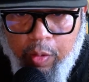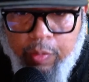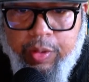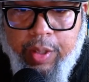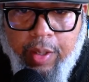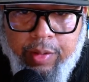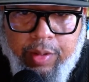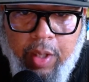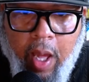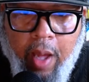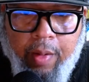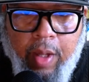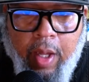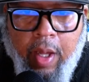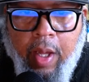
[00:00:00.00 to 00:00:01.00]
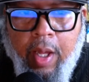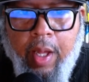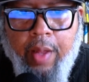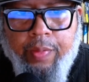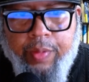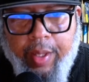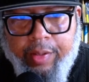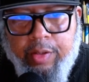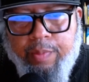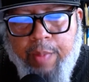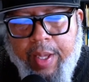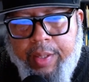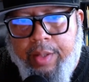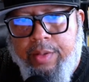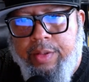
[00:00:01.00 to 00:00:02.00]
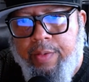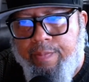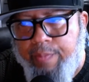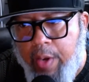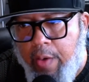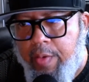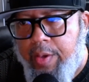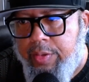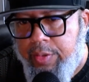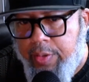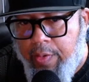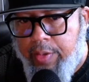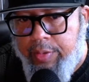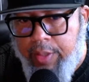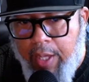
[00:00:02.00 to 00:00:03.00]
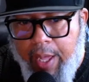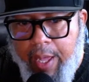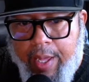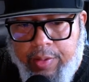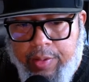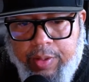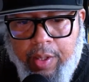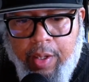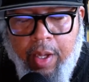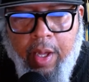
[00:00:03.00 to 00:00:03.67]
TikTok that is making some very serious cash